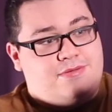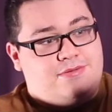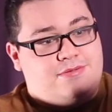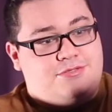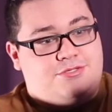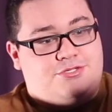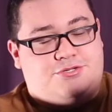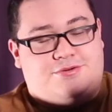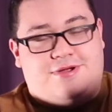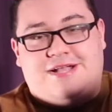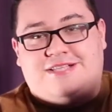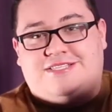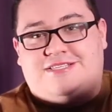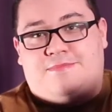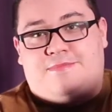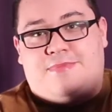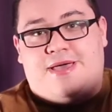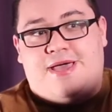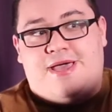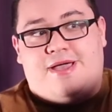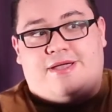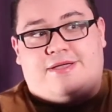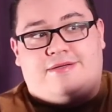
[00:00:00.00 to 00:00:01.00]
transit
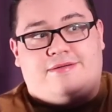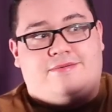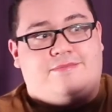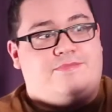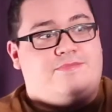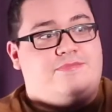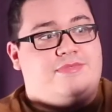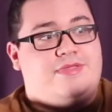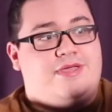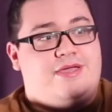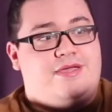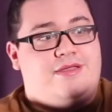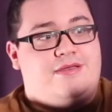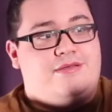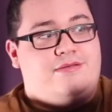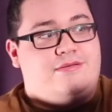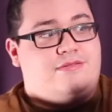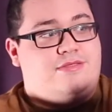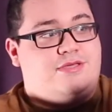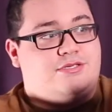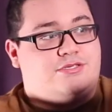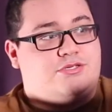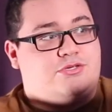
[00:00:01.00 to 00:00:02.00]
bag in
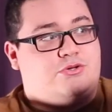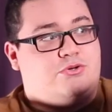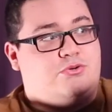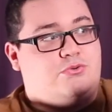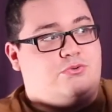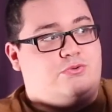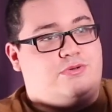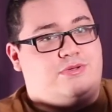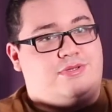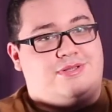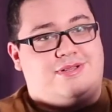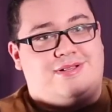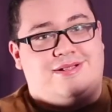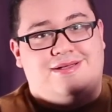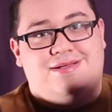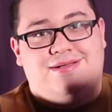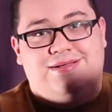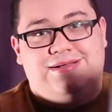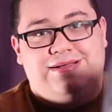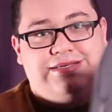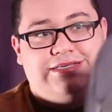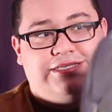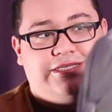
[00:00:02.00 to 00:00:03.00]
this cool
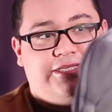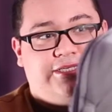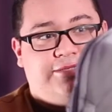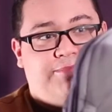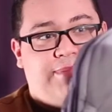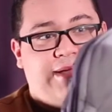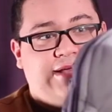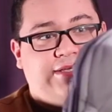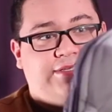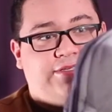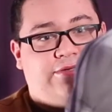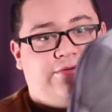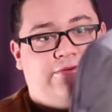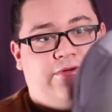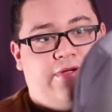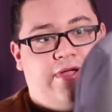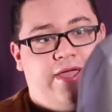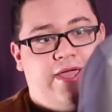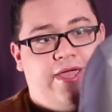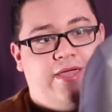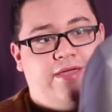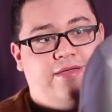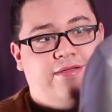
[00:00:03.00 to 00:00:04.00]
space
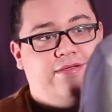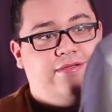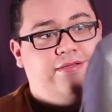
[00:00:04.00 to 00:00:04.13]
gray.